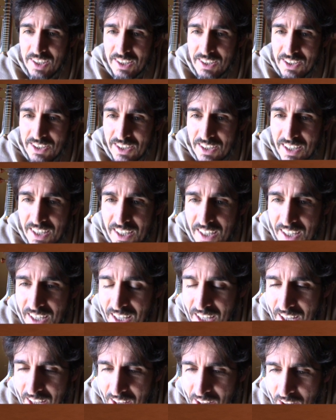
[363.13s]
section
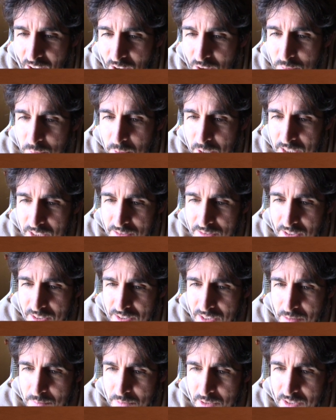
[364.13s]
of Bhakti
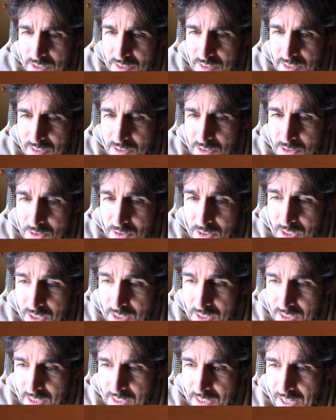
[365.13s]
Rasamrita Sindhu
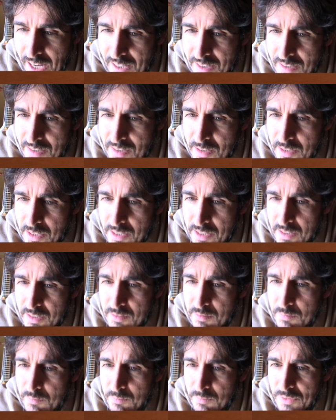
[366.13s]
gets the
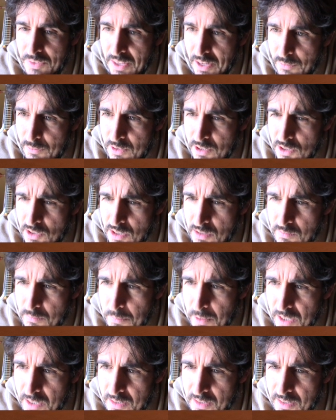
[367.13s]
definition of
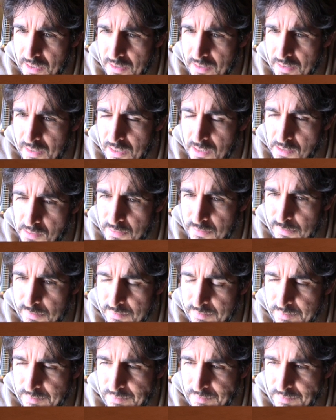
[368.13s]
Bhakti itself
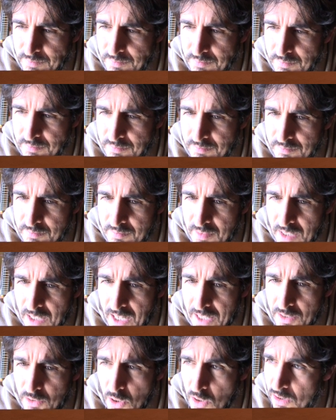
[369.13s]

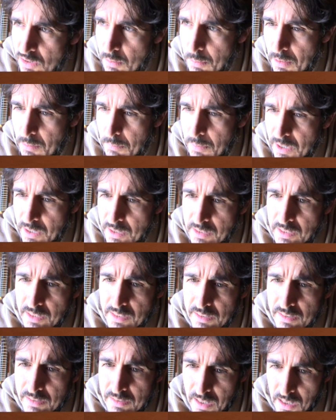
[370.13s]
and talks about Bhakti
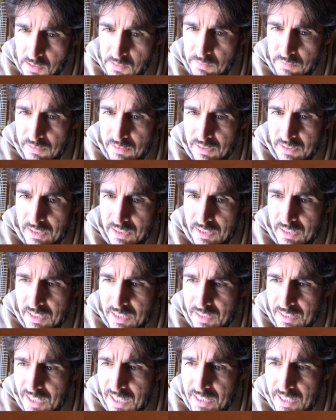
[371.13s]
itself.
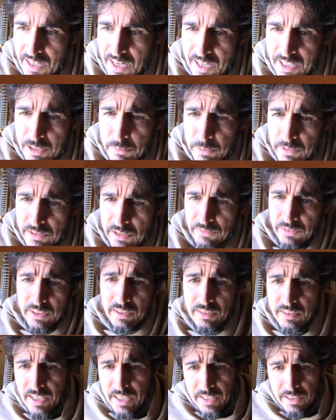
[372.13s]
Not in any specific
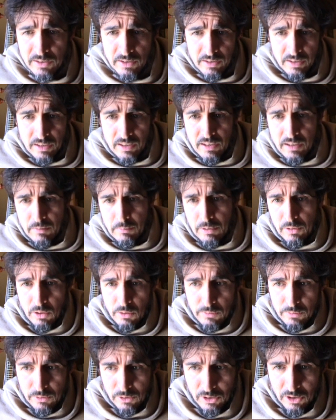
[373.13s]
stage, but
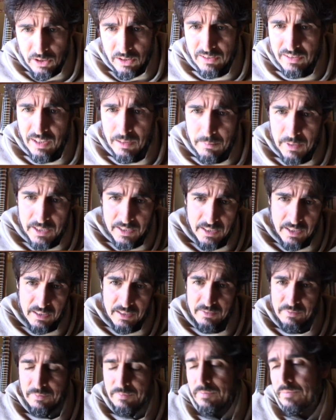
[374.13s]
overall,
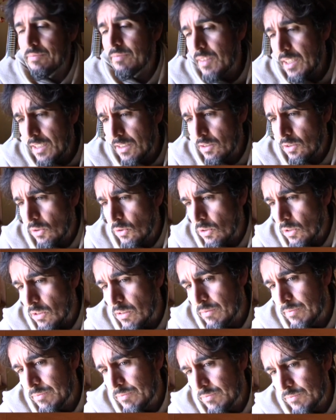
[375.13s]
samanya, in total.